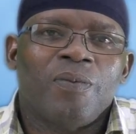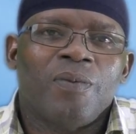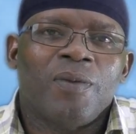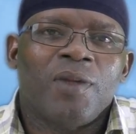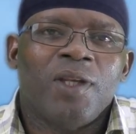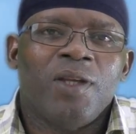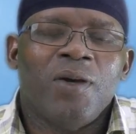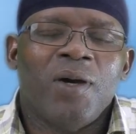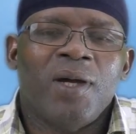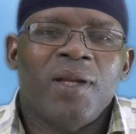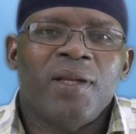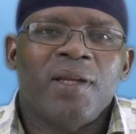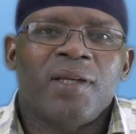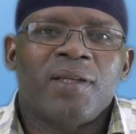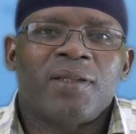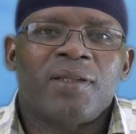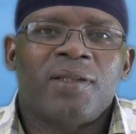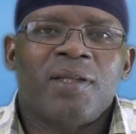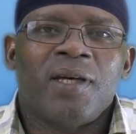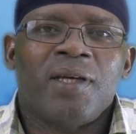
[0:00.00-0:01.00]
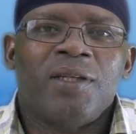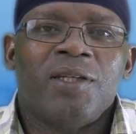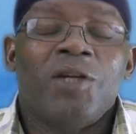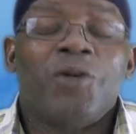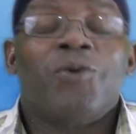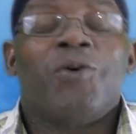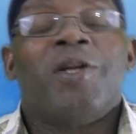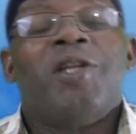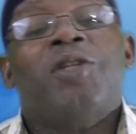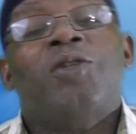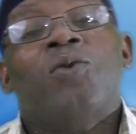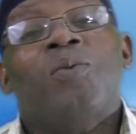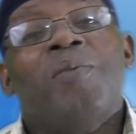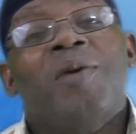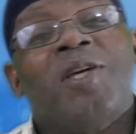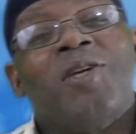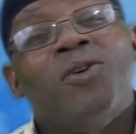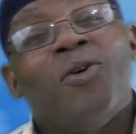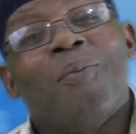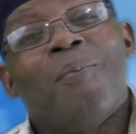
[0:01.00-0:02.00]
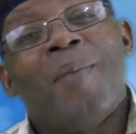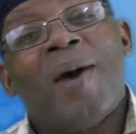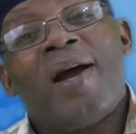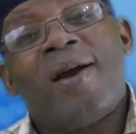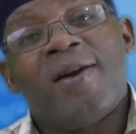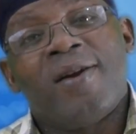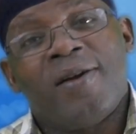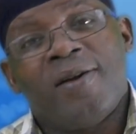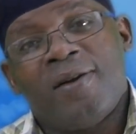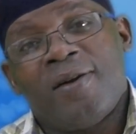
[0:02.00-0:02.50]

You understand? They're ready to make you barren.